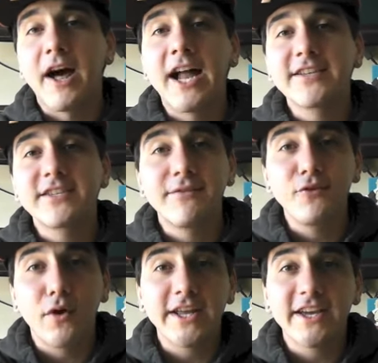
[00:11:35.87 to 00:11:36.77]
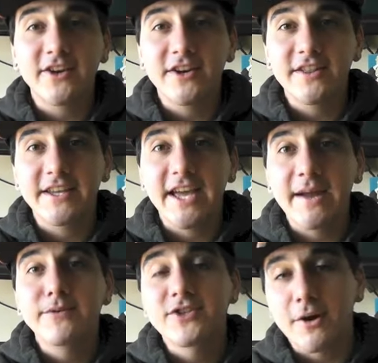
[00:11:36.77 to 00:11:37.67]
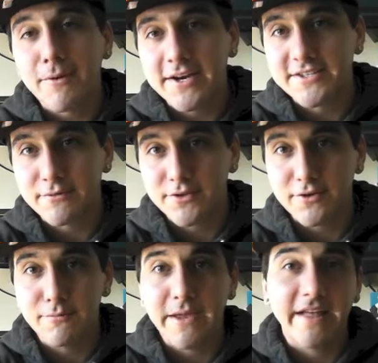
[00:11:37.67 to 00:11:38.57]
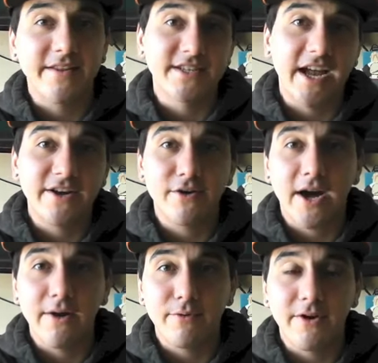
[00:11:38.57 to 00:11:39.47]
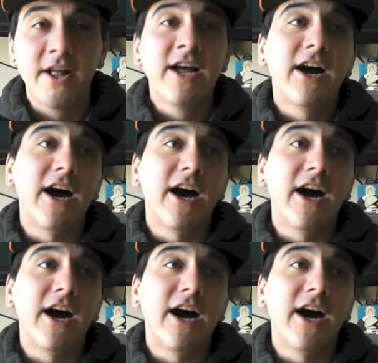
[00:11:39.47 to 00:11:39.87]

But honestly, if you want to get good at the game, start practicing with the new banless. I know I will.